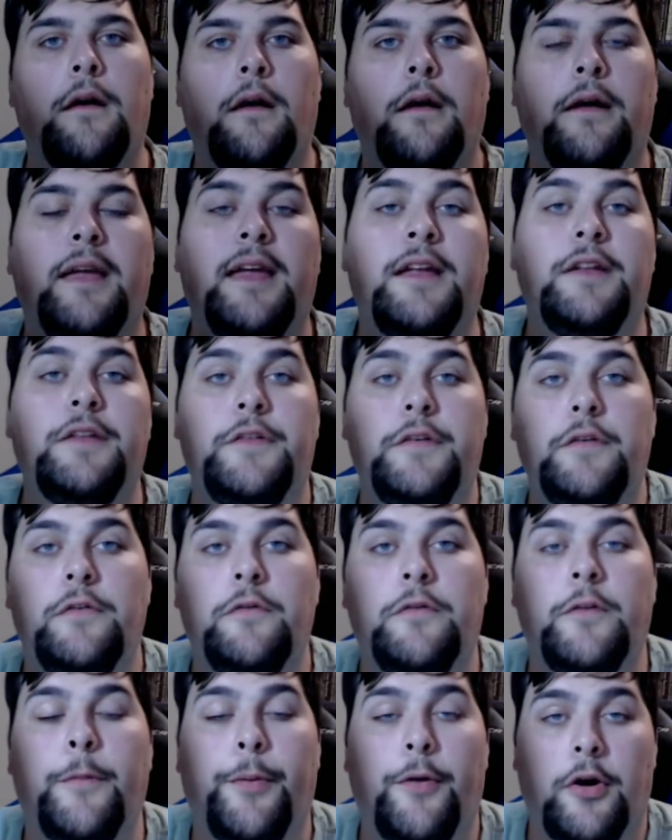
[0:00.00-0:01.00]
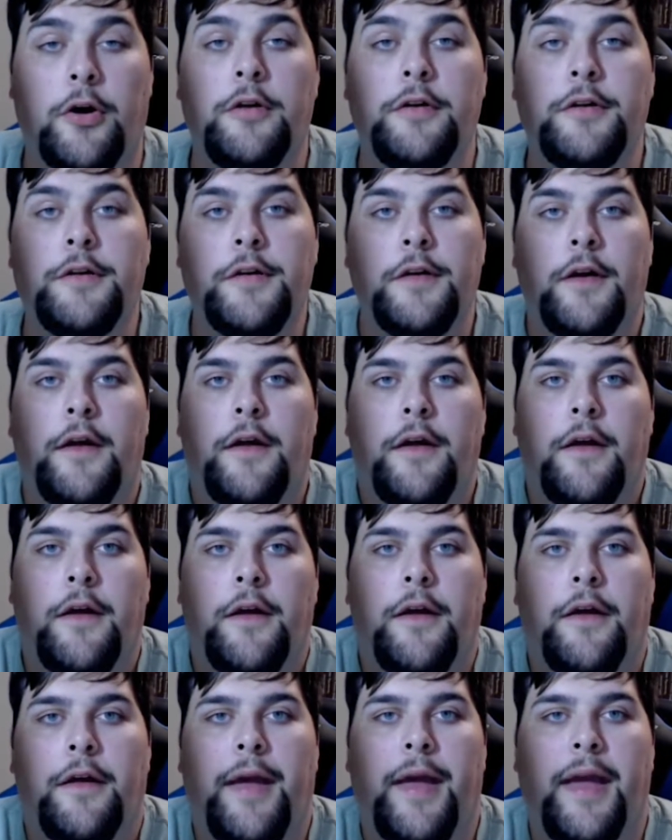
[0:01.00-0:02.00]
into the bark,
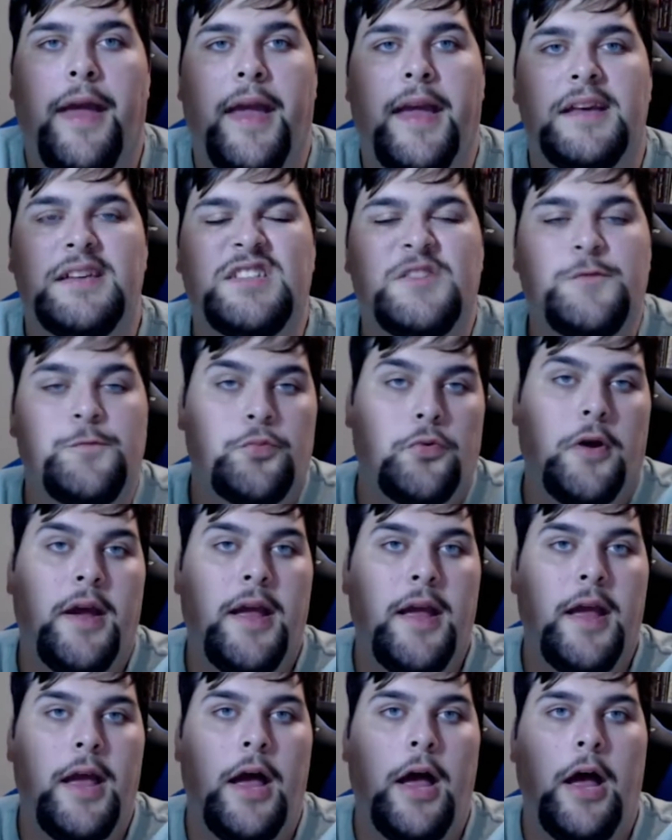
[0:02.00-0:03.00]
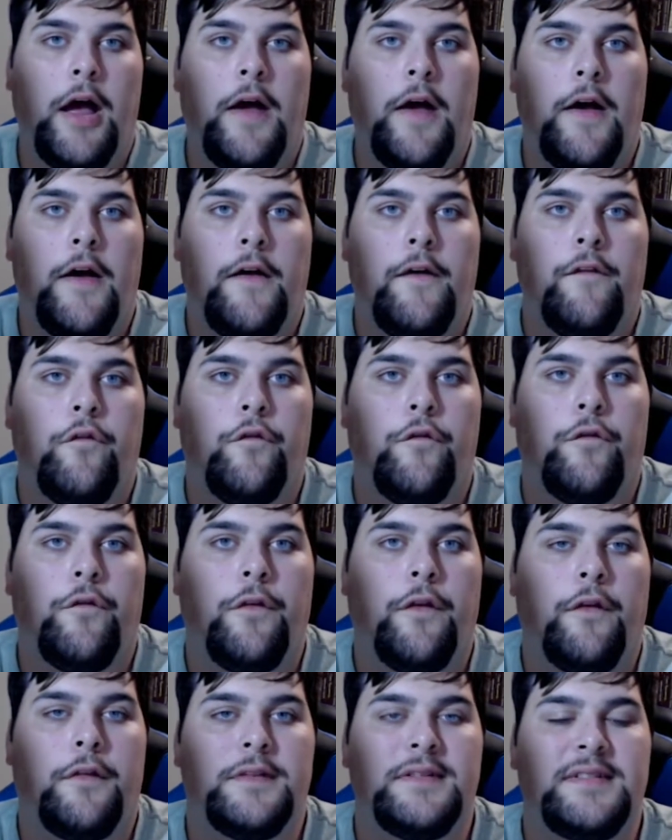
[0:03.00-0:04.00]
a spray
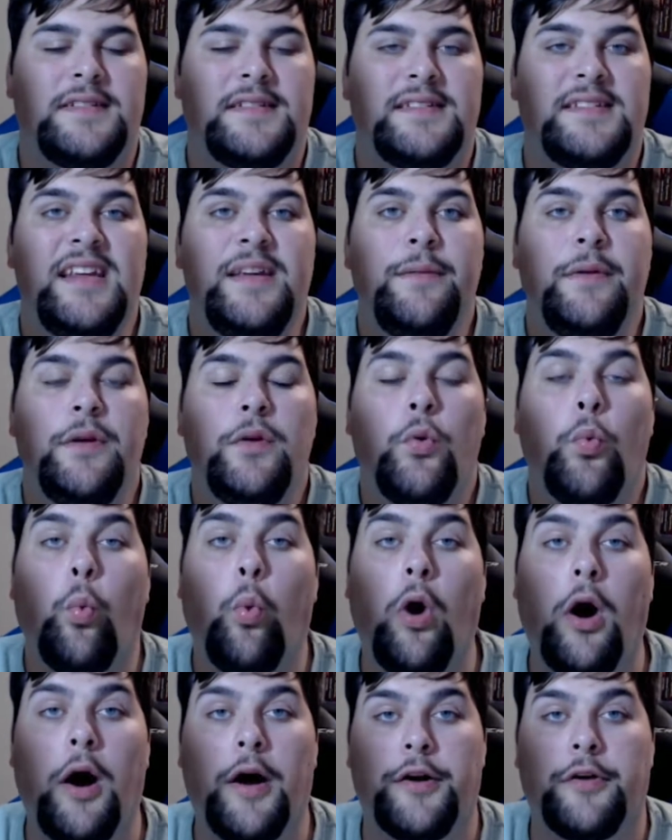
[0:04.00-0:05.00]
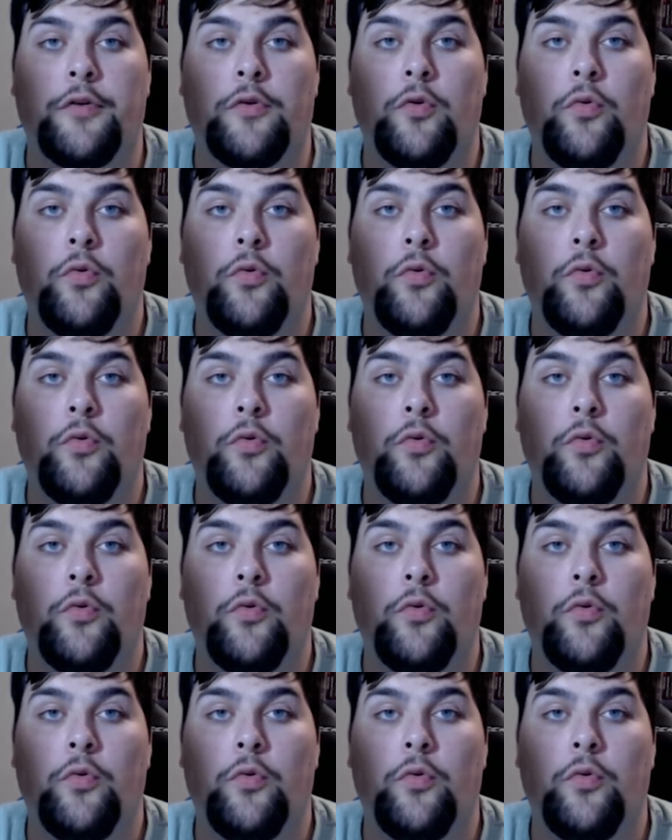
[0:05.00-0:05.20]
of steaming water